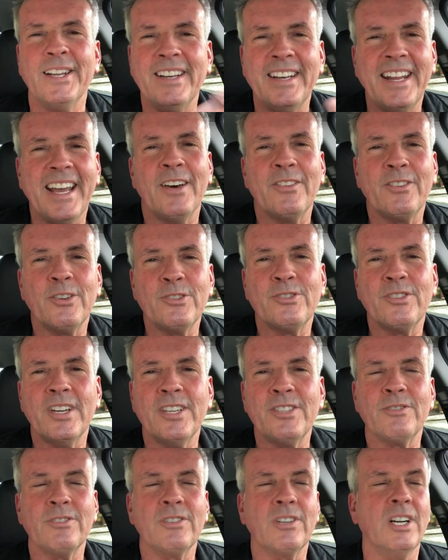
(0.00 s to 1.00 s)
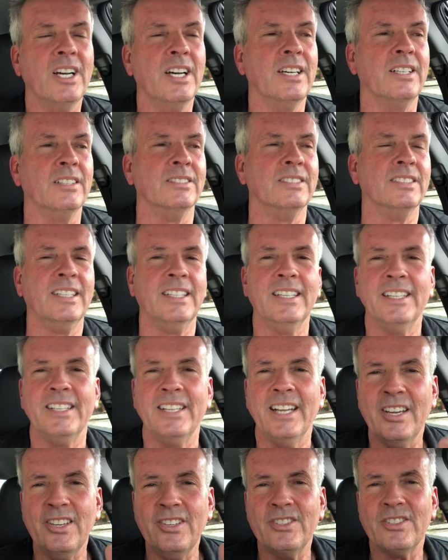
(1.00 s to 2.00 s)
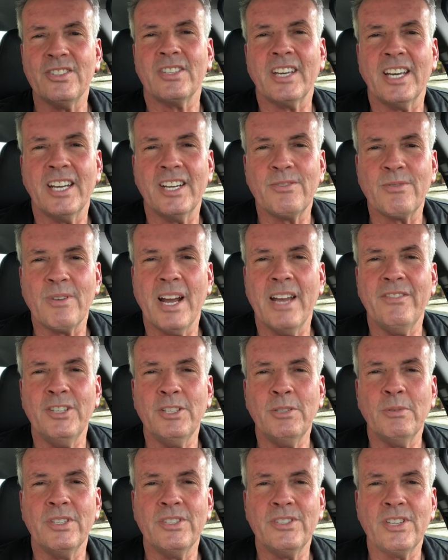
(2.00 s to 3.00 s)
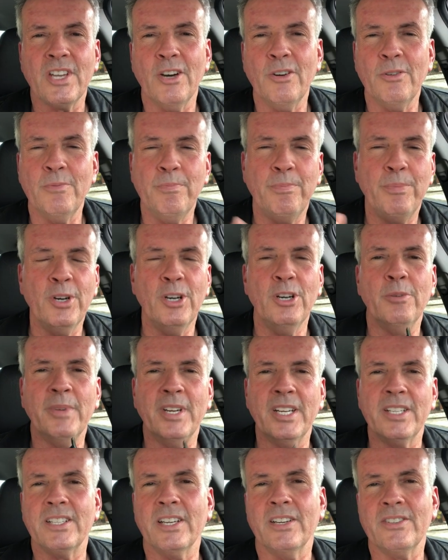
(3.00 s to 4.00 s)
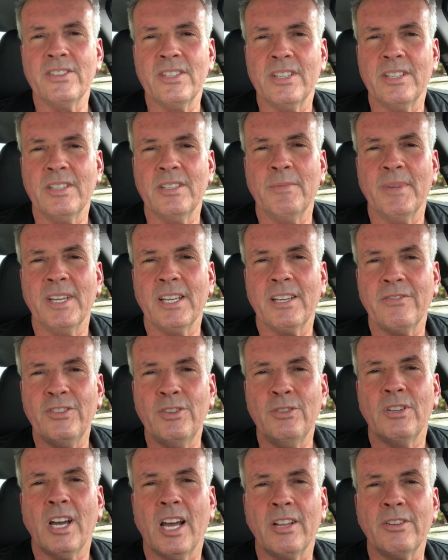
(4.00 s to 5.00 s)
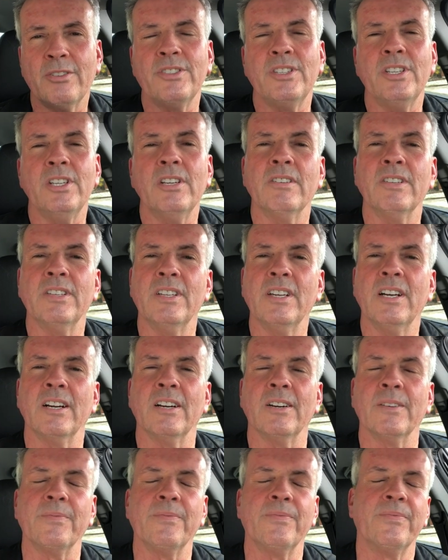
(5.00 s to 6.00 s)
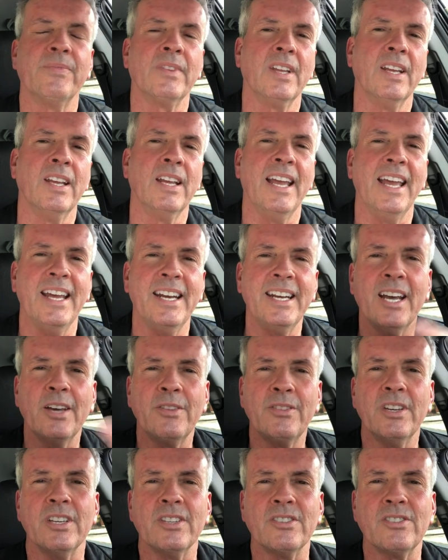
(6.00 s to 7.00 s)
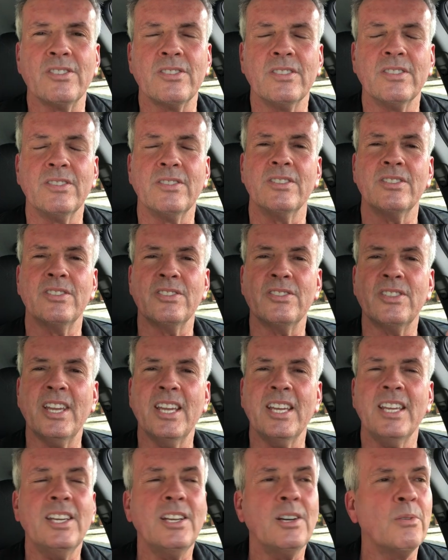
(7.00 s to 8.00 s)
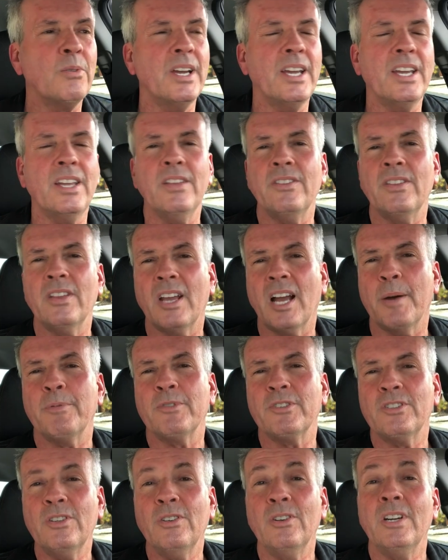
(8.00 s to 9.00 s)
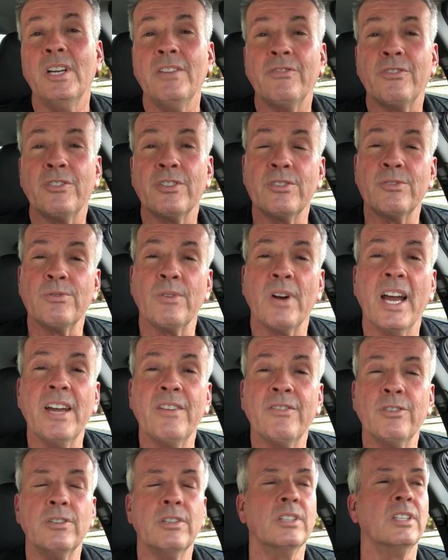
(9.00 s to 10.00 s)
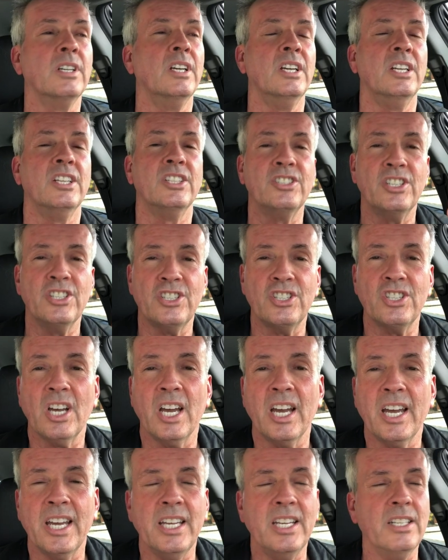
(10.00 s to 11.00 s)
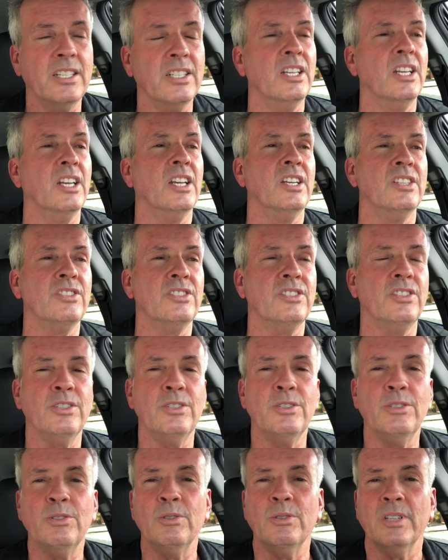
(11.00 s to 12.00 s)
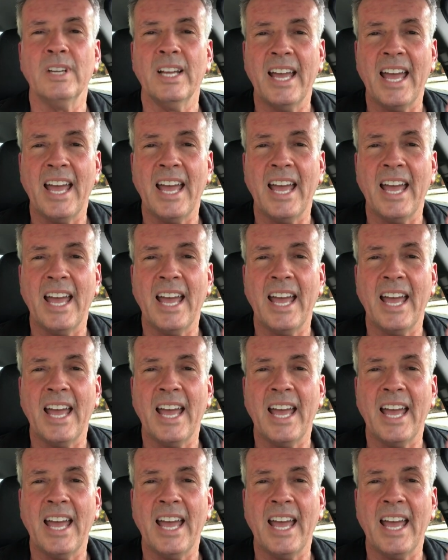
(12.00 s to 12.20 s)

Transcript: Now those days are gone. Now you just got to drive into a zone, boom, and it tells you you make a few dollars here and there. And now this, this is taking away the opportunity for the driver to shine, to